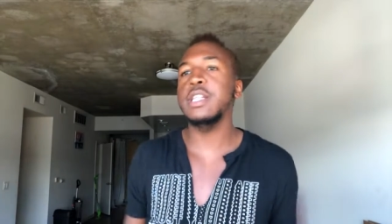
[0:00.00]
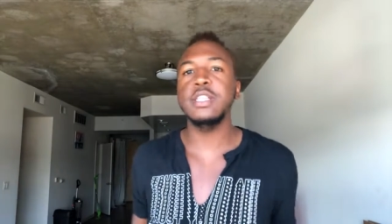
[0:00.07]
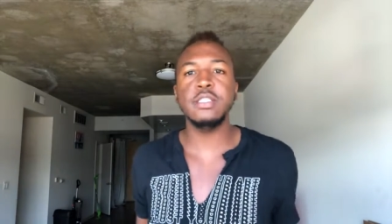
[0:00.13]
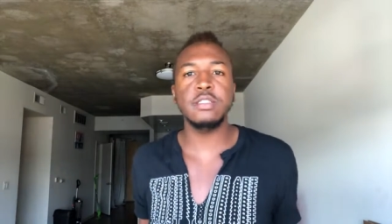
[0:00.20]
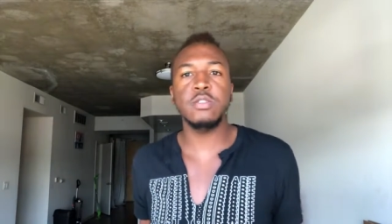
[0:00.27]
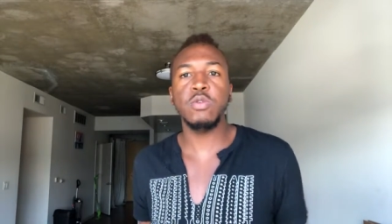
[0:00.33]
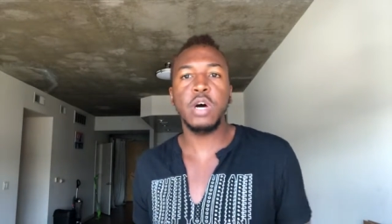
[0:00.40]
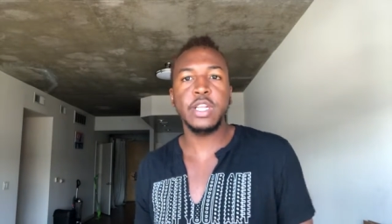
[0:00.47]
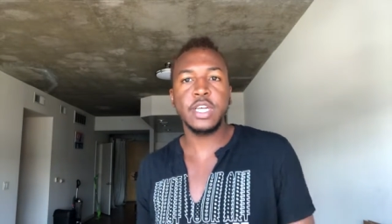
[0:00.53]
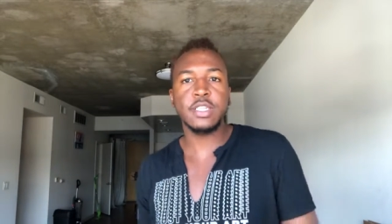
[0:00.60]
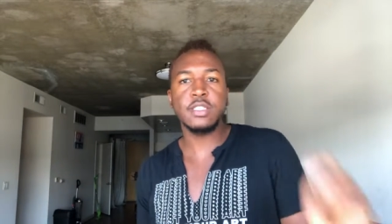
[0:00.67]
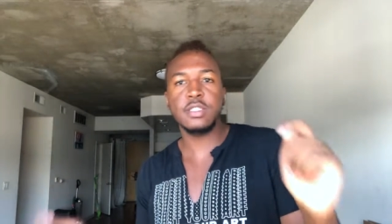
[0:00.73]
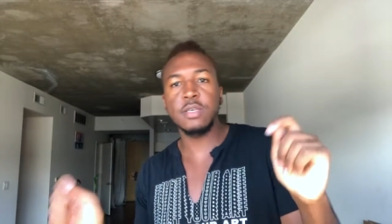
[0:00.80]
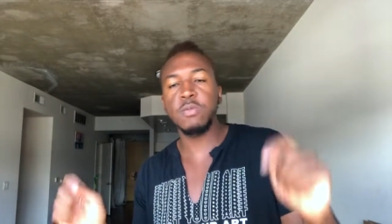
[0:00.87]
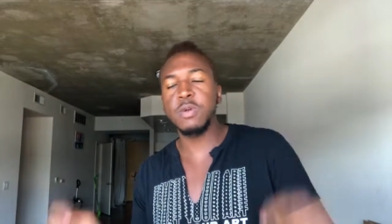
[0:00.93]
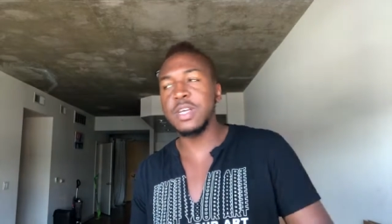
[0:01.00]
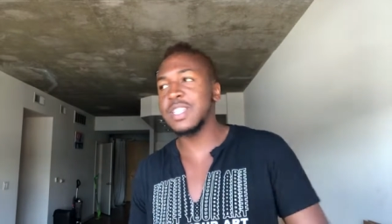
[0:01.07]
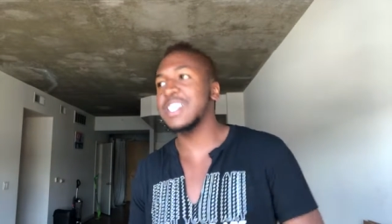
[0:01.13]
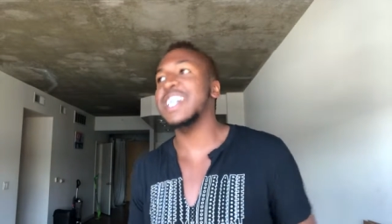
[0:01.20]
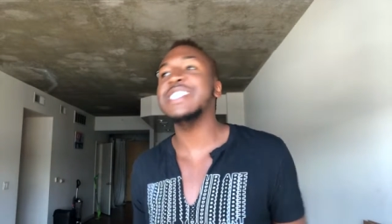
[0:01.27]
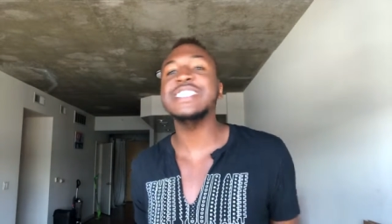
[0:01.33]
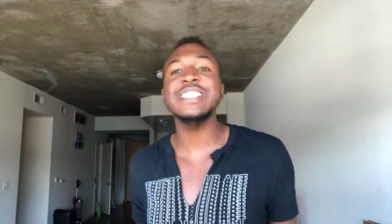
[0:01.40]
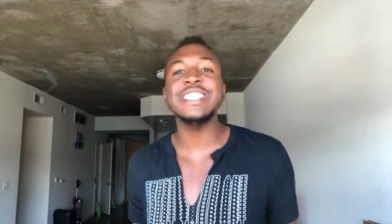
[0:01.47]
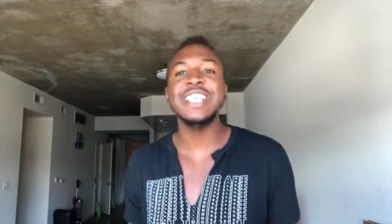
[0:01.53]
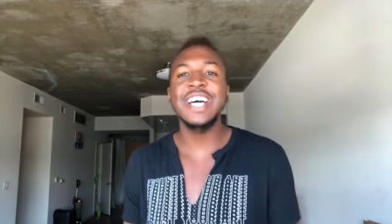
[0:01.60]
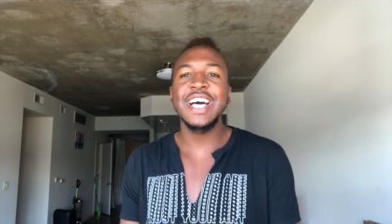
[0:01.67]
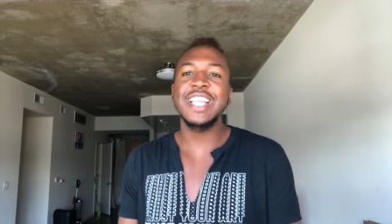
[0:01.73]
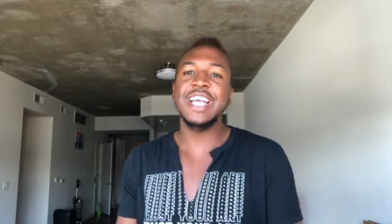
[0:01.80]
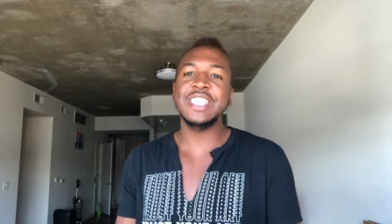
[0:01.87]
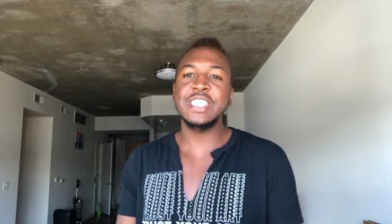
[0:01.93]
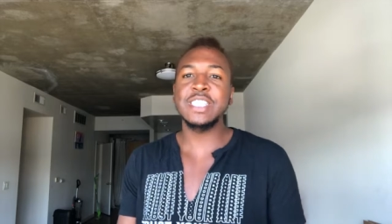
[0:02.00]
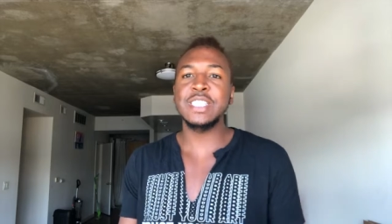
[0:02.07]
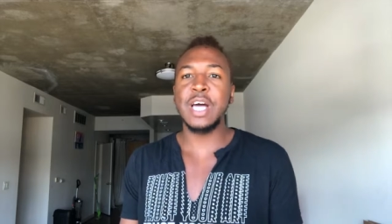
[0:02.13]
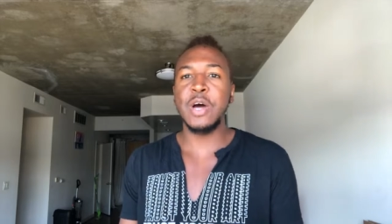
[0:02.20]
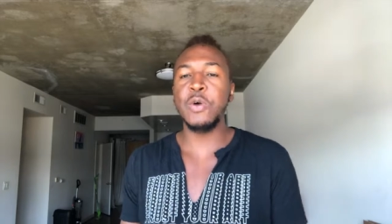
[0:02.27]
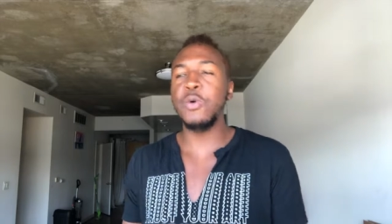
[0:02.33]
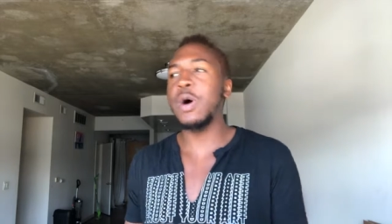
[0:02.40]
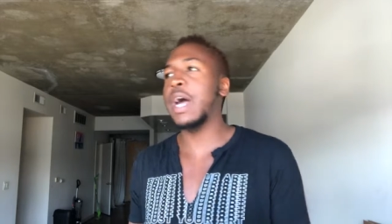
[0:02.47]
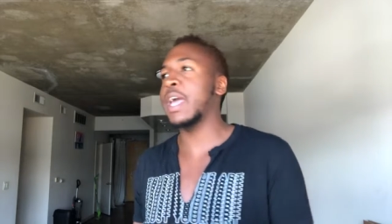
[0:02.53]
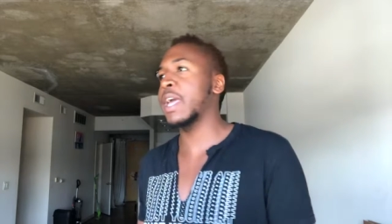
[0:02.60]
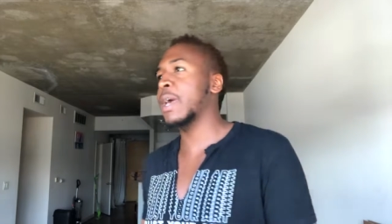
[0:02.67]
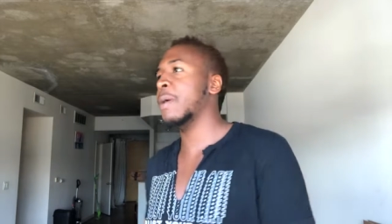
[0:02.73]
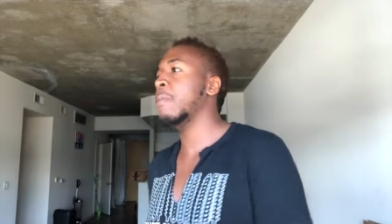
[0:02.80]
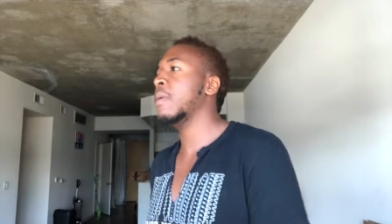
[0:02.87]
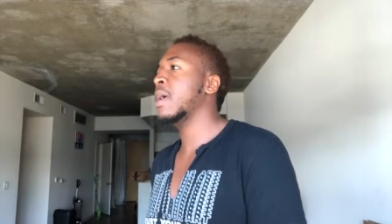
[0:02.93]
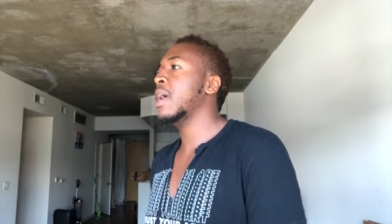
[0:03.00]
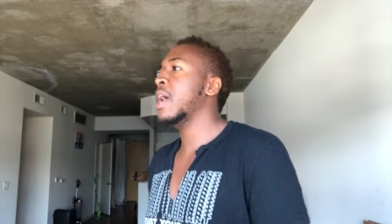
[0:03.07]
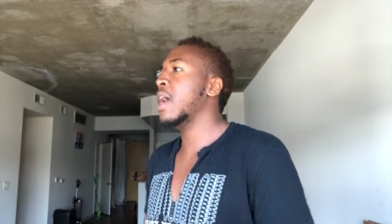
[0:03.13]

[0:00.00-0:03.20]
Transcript: This is who I like to sleep with. That's just not who I am.